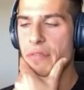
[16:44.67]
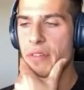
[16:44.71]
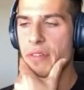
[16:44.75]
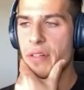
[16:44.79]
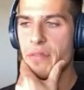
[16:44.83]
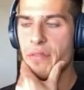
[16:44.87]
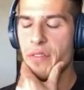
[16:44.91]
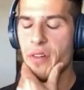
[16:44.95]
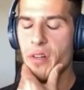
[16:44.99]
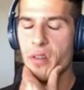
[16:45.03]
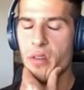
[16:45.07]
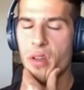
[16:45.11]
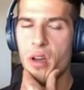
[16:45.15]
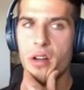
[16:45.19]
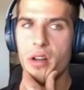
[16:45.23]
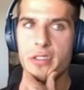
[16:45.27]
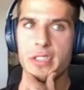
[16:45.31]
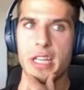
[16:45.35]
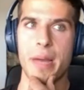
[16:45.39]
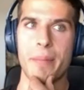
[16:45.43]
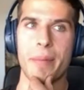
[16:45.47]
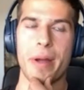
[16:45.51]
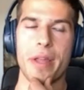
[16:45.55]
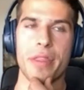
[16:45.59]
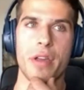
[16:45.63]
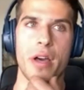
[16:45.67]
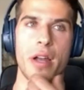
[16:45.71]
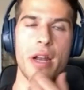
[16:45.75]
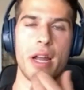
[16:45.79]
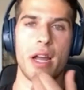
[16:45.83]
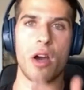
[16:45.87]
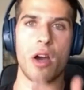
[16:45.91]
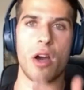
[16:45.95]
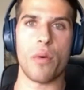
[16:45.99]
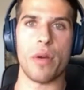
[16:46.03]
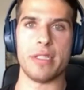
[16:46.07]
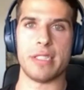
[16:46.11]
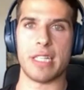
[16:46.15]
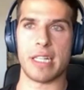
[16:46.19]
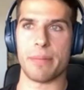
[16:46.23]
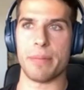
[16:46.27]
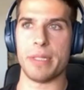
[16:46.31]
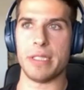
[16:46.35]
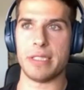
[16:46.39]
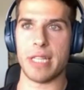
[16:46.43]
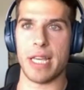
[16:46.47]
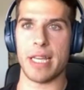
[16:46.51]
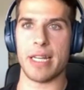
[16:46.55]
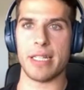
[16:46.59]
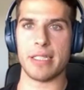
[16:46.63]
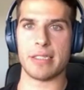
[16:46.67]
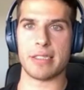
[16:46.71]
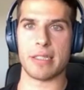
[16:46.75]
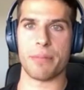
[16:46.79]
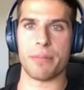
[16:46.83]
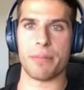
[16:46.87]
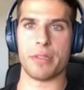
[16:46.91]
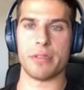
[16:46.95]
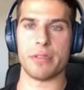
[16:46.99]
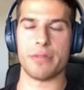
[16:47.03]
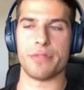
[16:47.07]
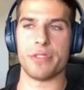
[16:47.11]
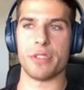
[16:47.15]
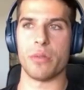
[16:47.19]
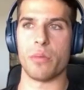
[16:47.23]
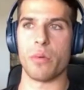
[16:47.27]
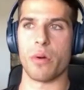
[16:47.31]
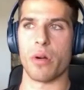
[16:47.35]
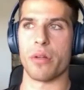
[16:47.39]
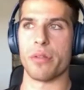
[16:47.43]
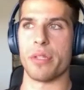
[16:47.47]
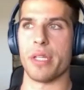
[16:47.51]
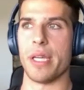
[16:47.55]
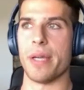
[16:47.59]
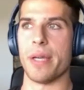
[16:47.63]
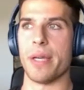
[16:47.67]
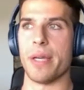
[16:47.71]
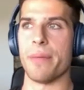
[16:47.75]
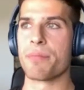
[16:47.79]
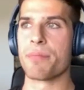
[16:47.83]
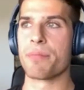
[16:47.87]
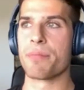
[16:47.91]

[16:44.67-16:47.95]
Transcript: And for a long time, I thought I always had to be dating someone to feel worthy.